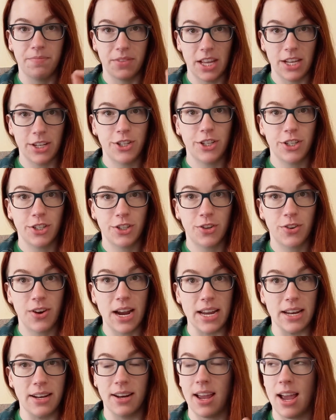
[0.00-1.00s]
That shit's
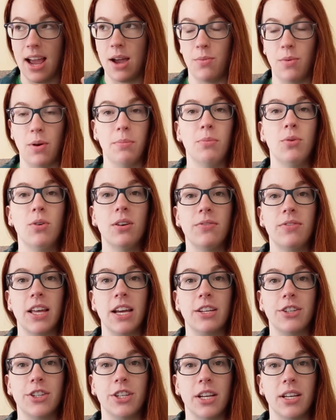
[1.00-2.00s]
great. I want more of
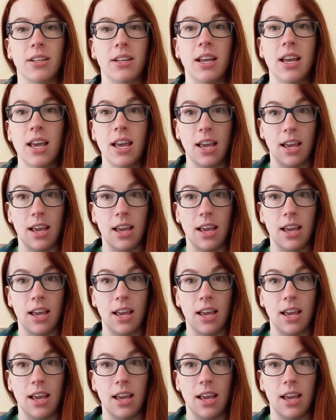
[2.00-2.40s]
that shit.